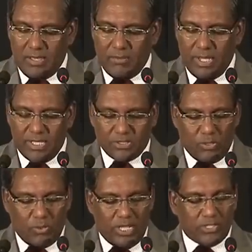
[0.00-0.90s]

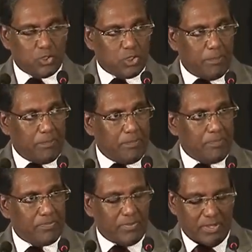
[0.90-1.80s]
bilateral
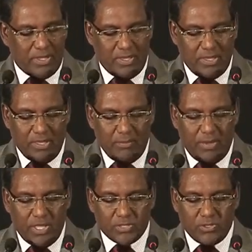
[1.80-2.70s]
relationship
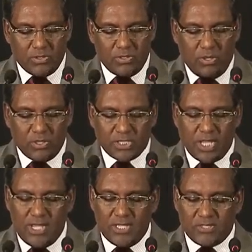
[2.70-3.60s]
based on close
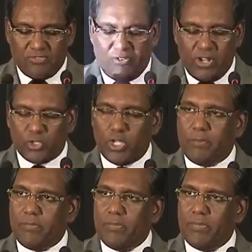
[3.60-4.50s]
ties of
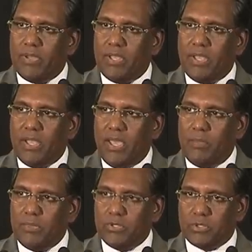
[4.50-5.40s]
friendship
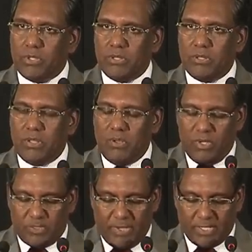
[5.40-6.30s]
and mutual
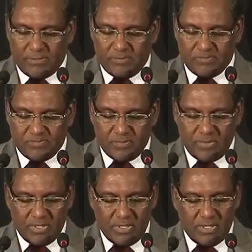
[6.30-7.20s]
respect.
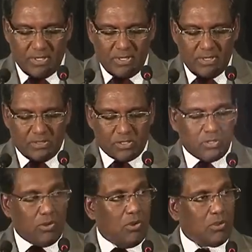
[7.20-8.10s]
The
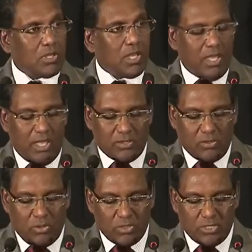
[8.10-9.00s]
strong and
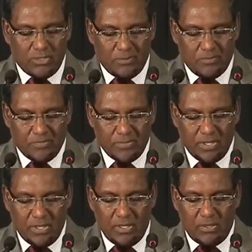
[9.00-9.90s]
cordial
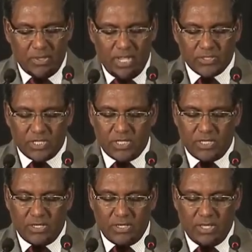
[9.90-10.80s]

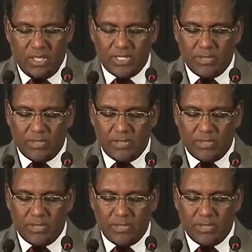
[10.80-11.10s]
relation at